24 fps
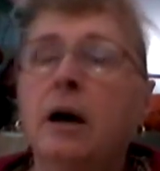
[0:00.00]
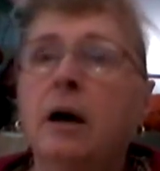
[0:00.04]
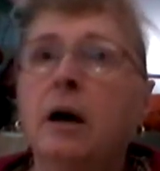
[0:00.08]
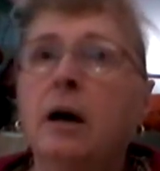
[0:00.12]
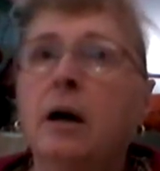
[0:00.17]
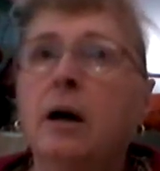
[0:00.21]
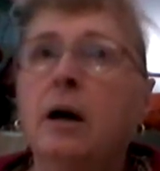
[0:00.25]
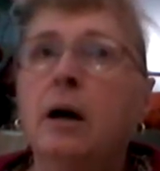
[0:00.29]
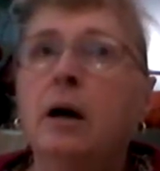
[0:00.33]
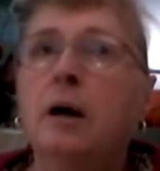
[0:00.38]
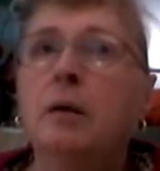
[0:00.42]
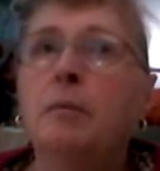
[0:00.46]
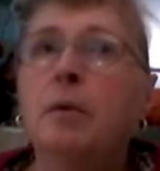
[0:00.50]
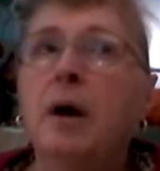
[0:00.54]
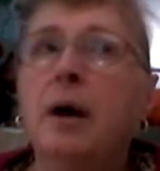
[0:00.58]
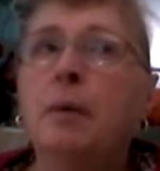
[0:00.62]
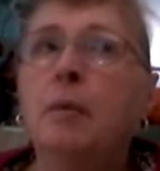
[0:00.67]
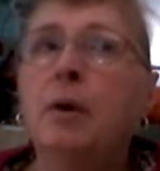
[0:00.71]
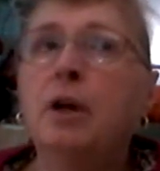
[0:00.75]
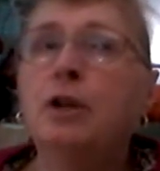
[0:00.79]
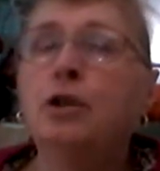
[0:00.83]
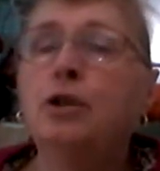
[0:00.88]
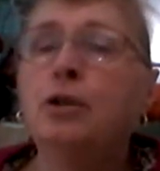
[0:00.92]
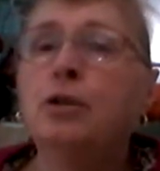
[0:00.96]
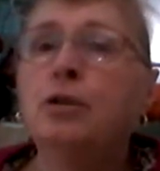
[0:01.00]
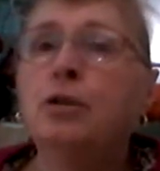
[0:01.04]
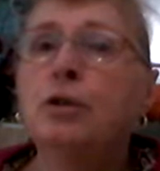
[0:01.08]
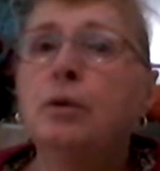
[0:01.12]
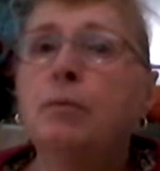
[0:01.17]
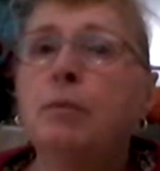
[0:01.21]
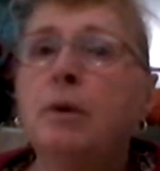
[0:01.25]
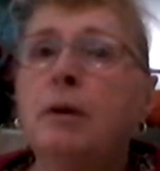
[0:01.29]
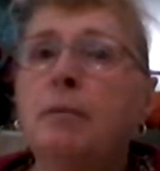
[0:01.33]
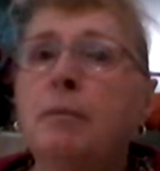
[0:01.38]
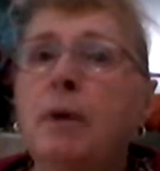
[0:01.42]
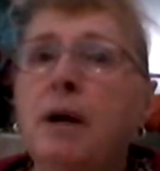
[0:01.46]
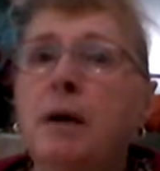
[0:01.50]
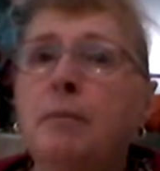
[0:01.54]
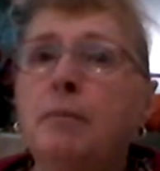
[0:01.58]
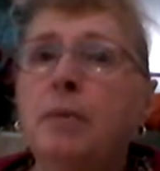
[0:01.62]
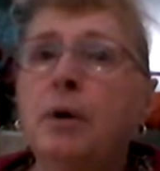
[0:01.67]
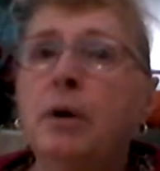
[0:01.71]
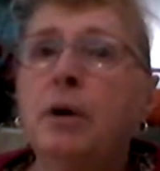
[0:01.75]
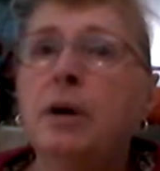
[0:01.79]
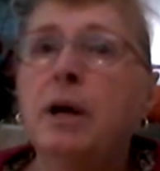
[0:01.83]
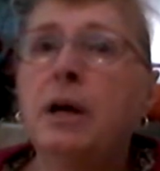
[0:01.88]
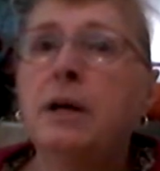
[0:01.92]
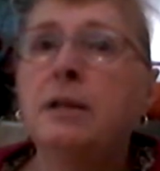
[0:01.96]
I want you to
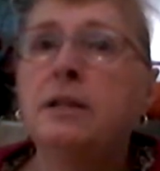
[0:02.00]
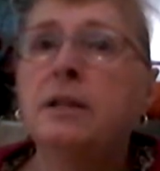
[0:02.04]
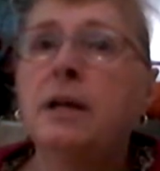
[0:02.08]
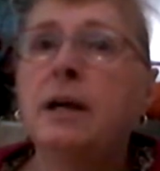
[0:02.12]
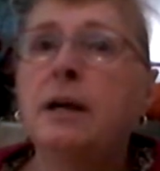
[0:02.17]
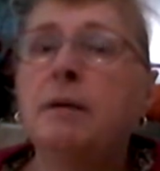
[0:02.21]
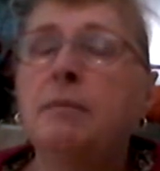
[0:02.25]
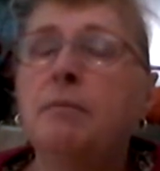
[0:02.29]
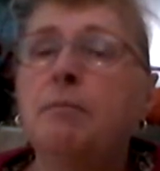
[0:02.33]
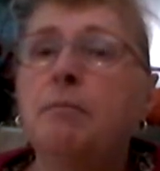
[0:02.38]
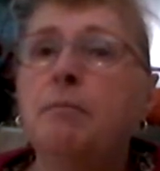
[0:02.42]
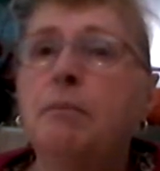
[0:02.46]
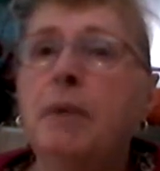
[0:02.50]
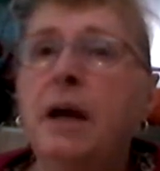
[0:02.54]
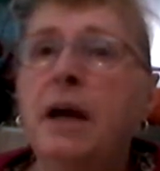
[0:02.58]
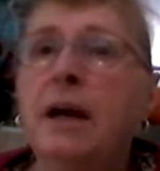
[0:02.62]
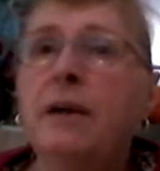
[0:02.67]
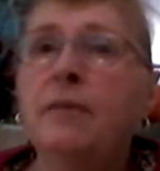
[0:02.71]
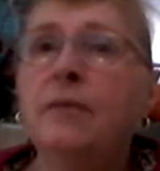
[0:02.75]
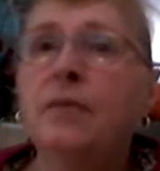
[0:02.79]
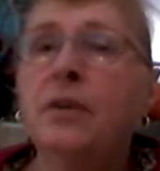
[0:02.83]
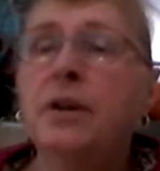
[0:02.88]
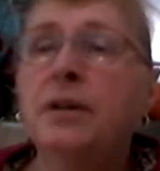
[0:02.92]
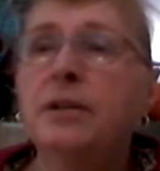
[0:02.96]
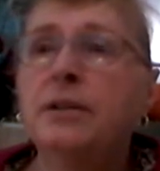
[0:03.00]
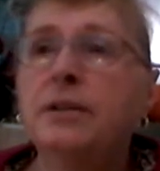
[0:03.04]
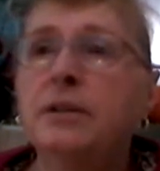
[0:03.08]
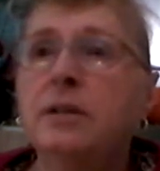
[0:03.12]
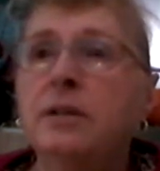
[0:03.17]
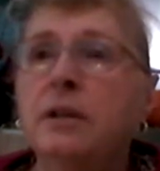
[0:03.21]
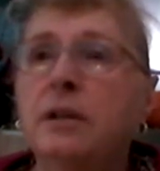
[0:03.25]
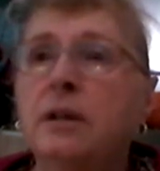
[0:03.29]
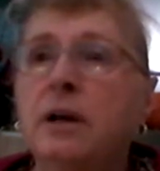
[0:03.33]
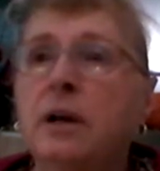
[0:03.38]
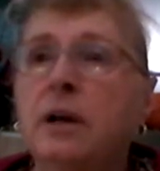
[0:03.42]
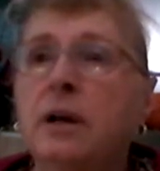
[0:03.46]
remember as I make this